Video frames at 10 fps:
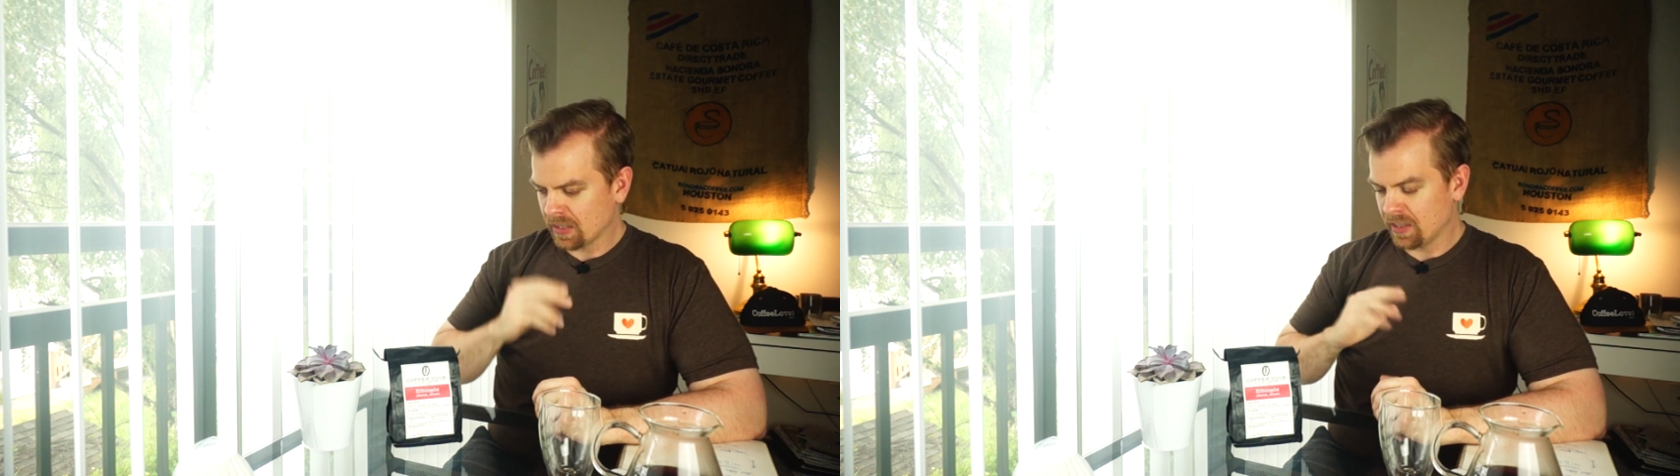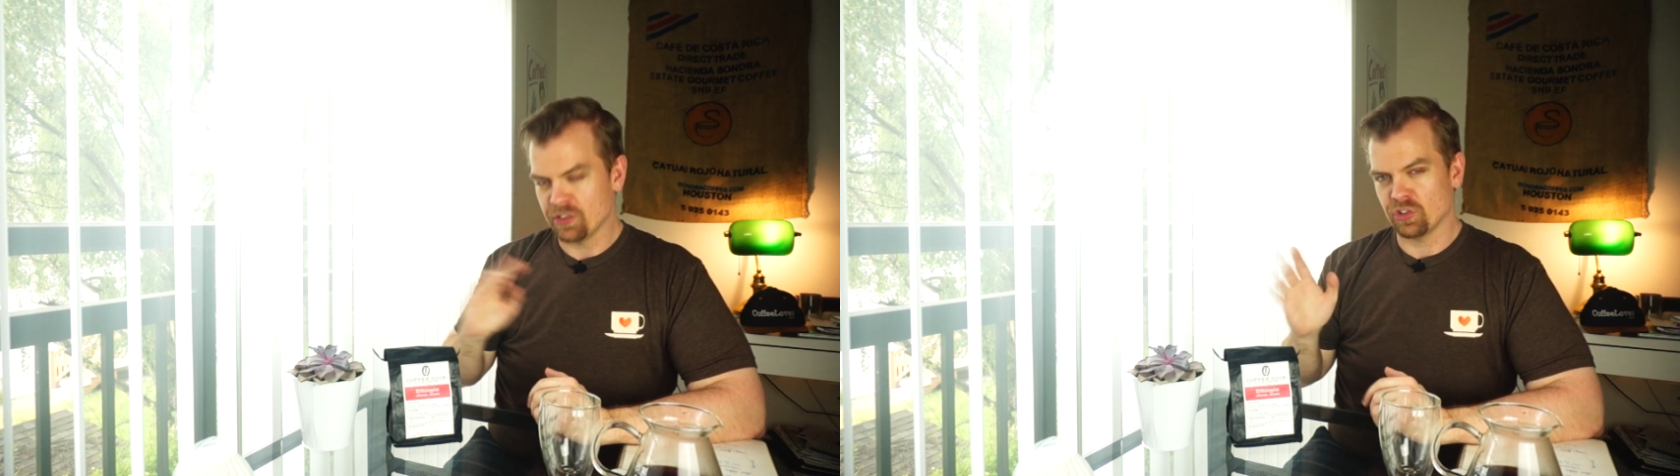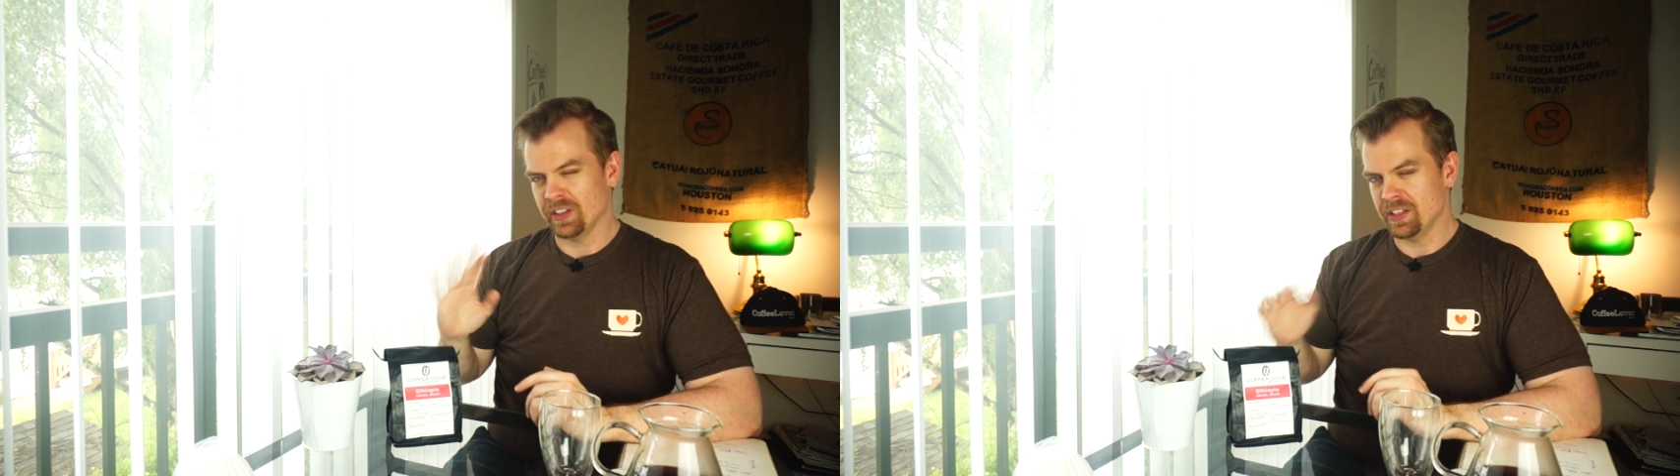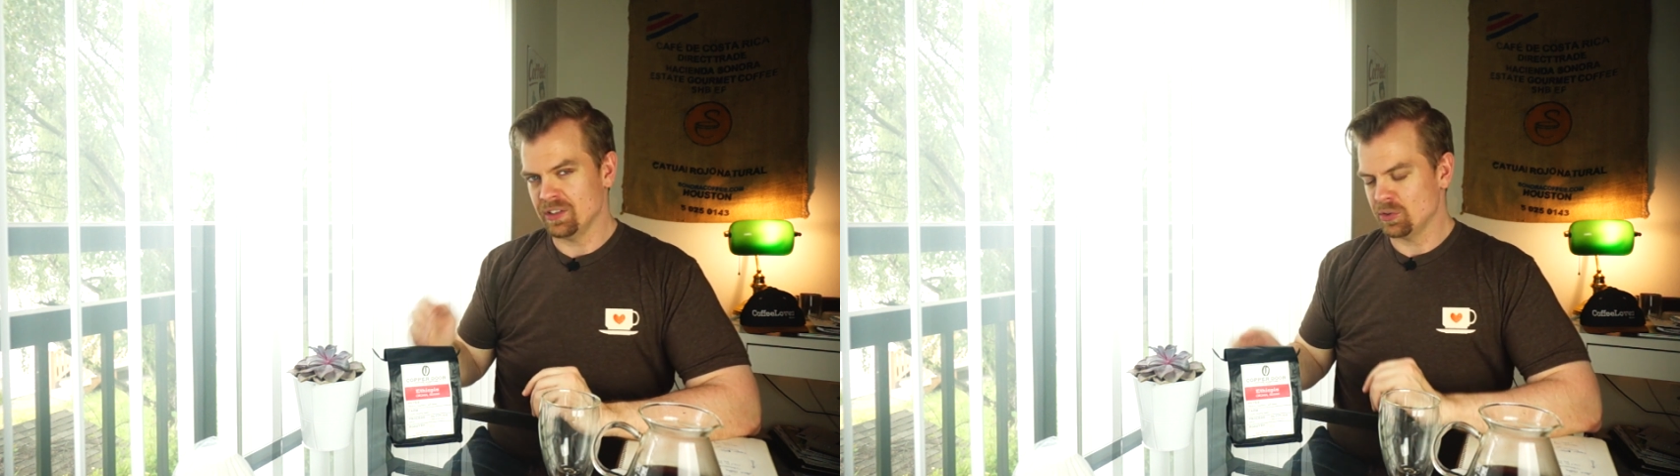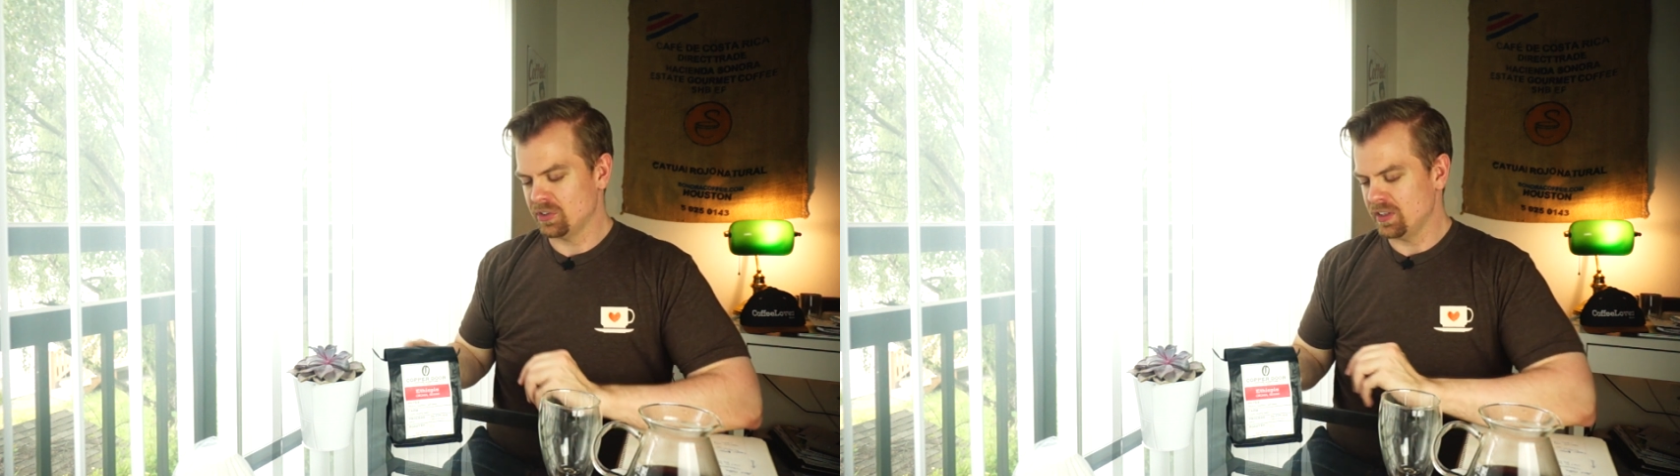Occasionally you
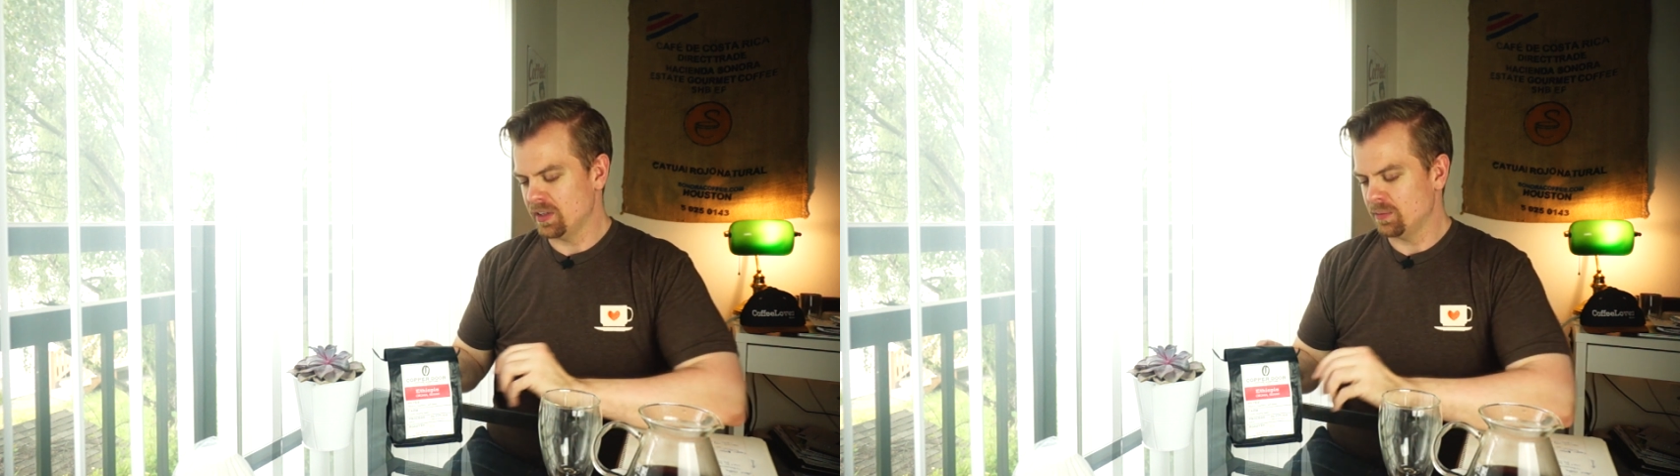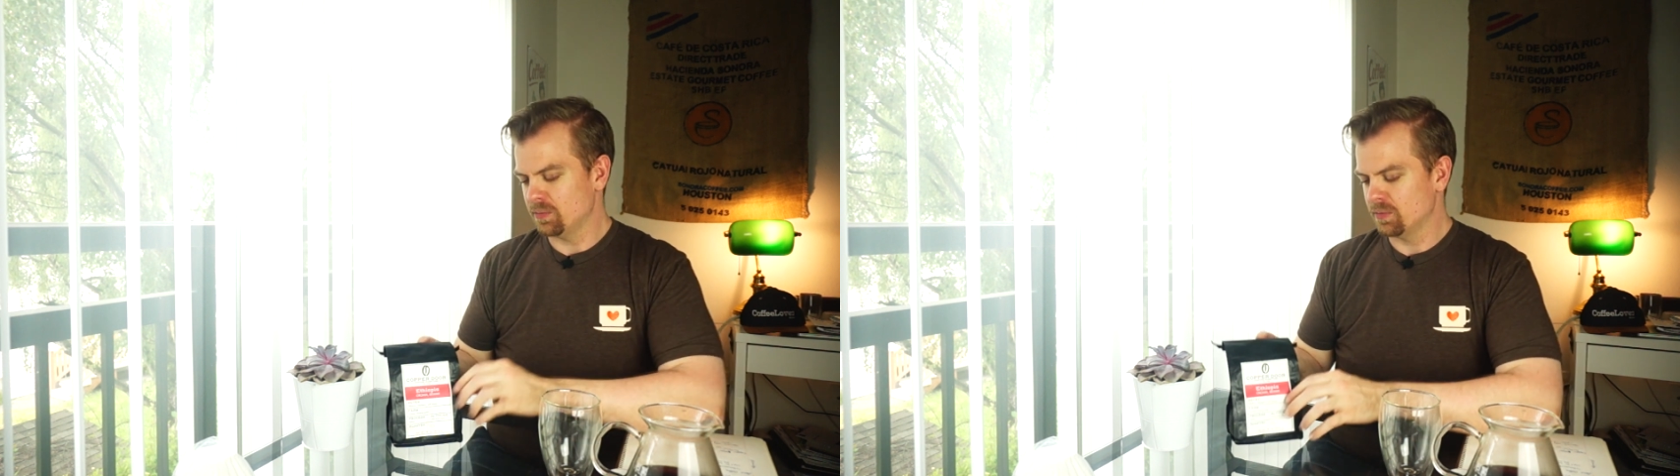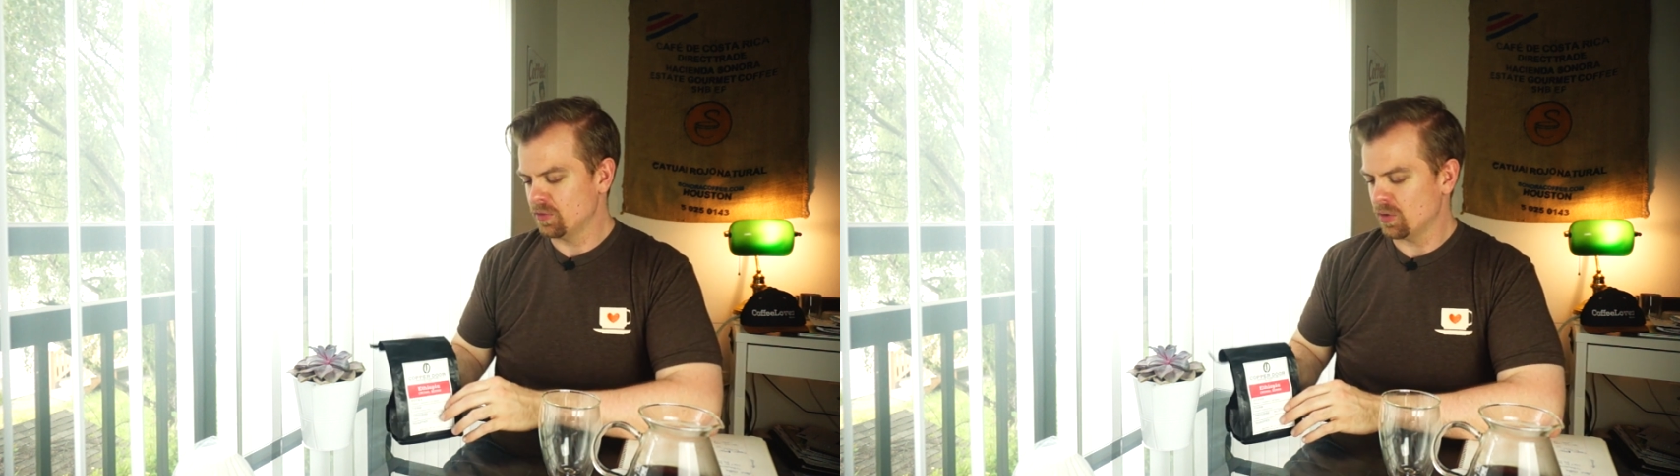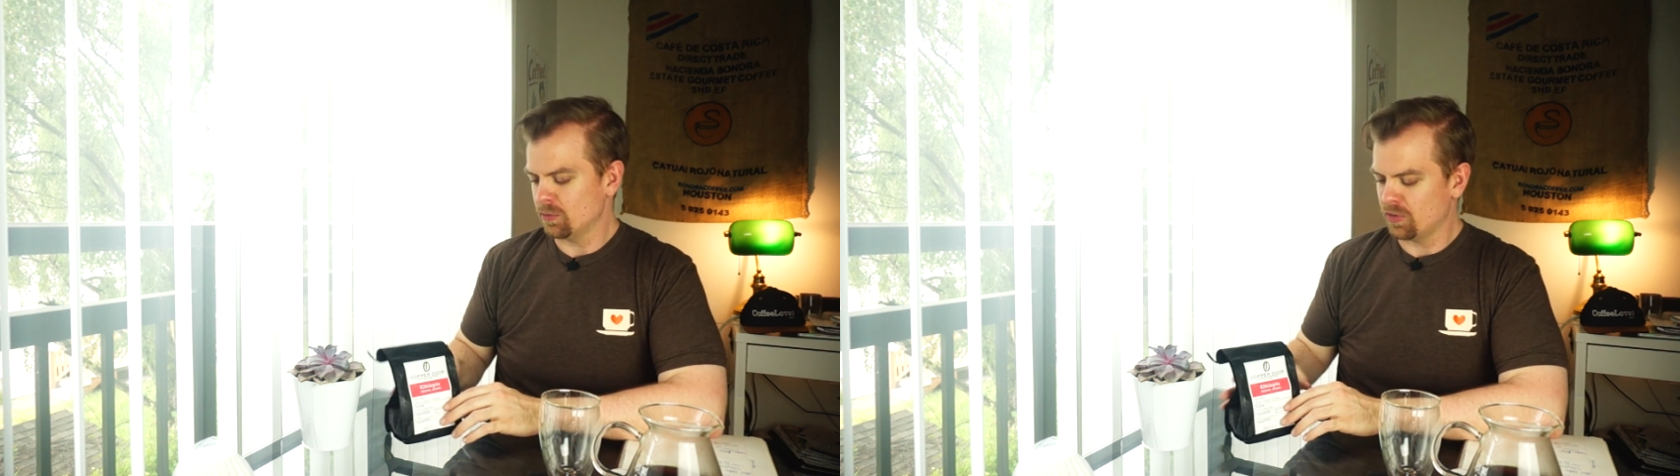do see them from